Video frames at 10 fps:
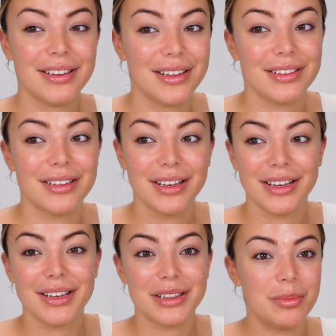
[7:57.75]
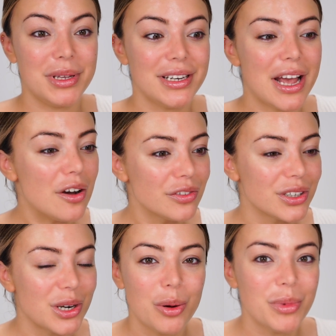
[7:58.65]
And then the minute
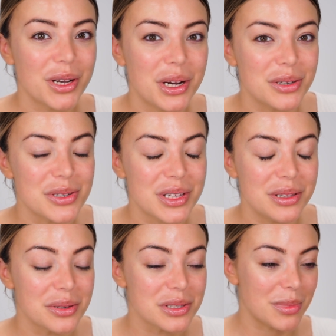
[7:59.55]
after, oh my God, your skin looks